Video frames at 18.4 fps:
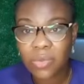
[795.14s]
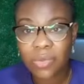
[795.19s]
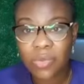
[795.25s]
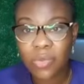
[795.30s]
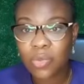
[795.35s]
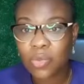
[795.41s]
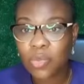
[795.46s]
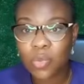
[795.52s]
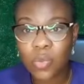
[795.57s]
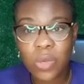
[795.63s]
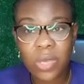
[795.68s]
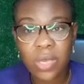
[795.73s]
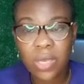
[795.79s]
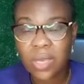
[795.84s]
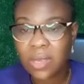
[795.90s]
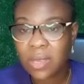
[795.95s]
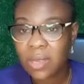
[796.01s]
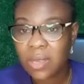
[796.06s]
to
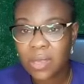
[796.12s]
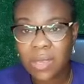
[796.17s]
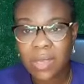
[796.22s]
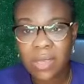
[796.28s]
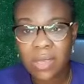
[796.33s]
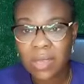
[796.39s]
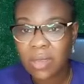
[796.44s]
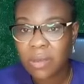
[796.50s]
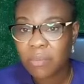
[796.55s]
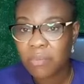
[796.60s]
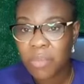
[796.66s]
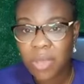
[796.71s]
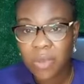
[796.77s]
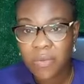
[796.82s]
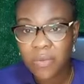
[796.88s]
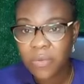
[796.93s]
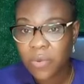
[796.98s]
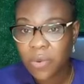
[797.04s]
swing
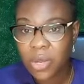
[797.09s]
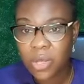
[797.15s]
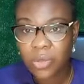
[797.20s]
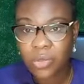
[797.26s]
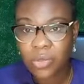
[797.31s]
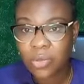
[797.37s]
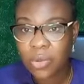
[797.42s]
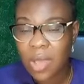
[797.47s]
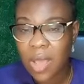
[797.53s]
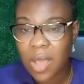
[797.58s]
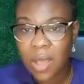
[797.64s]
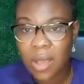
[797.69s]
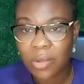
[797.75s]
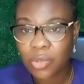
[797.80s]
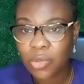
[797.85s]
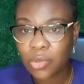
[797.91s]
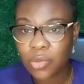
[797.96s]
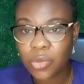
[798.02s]
painfully
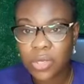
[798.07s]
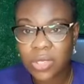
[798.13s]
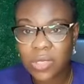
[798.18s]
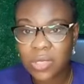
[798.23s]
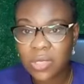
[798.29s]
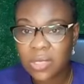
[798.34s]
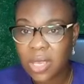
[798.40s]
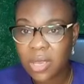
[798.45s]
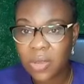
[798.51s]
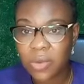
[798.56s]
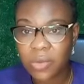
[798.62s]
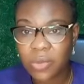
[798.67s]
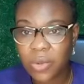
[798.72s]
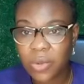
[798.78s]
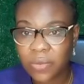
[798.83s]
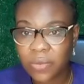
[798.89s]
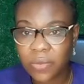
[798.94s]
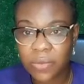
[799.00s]
through the scales
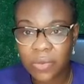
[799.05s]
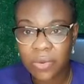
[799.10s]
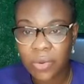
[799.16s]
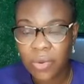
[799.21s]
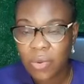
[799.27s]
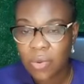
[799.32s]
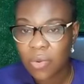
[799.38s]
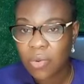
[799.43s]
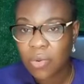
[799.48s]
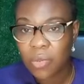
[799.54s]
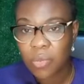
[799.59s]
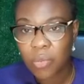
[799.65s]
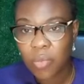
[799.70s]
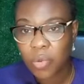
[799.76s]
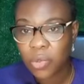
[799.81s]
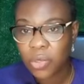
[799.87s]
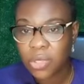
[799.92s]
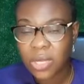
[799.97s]
of
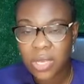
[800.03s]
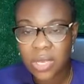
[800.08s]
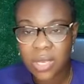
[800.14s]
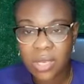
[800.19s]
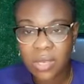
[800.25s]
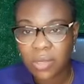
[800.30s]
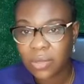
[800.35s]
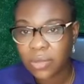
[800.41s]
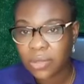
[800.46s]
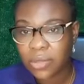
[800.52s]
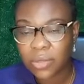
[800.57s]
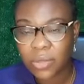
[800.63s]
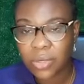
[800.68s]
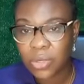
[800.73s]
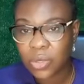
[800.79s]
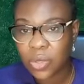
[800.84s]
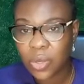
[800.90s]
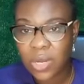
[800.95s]
mood
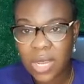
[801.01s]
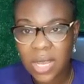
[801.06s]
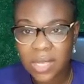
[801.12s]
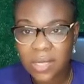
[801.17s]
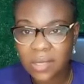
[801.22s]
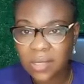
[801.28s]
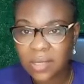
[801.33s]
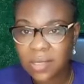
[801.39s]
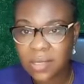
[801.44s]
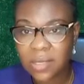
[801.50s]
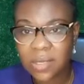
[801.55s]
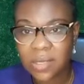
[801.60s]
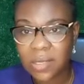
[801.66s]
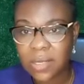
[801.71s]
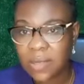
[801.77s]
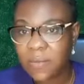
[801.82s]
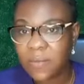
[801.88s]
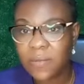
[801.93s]
disorders.
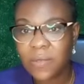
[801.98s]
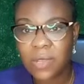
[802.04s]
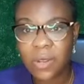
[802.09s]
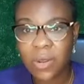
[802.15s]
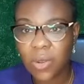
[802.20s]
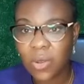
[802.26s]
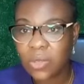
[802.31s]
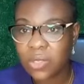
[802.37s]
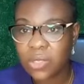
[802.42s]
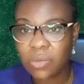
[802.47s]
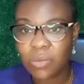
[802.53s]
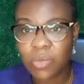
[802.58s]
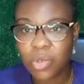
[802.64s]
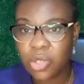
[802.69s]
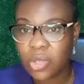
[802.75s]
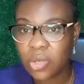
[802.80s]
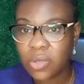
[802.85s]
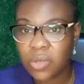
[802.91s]
They feel all the
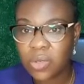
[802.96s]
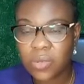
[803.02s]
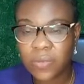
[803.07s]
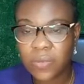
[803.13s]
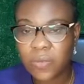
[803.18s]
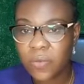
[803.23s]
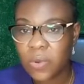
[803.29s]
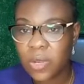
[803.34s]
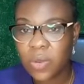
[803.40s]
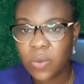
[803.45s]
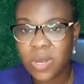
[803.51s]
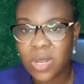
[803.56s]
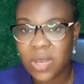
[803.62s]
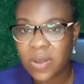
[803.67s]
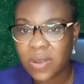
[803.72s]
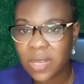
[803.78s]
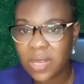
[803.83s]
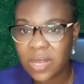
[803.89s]
emotions fully
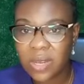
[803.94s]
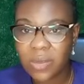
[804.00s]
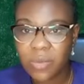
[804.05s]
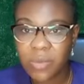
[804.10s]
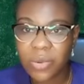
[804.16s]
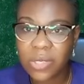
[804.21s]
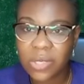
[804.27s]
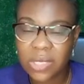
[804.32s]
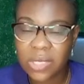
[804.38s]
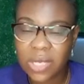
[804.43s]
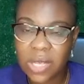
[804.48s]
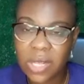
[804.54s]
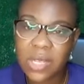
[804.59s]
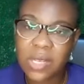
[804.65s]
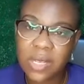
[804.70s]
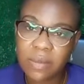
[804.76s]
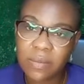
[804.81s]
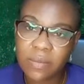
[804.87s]
without anybody
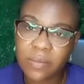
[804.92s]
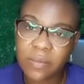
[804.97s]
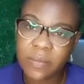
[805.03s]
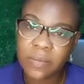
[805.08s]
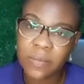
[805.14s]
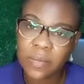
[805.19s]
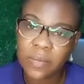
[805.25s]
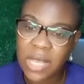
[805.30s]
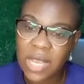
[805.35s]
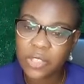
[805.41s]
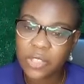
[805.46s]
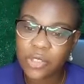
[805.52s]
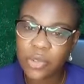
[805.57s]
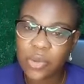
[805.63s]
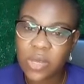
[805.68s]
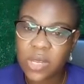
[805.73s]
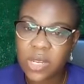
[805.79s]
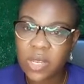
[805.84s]
telling them and
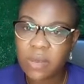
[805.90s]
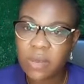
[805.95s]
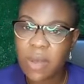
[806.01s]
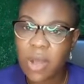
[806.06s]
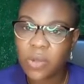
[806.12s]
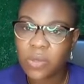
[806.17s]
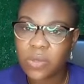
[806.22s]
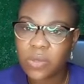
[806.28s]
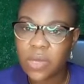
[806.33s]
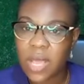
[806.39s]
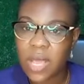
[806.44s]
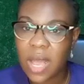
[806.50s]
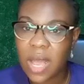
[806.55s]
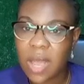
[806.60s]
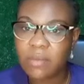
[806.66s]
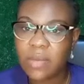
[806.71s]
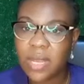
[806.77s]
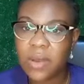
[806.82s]
showing them how to calm
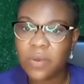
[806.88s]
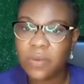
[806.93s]
down.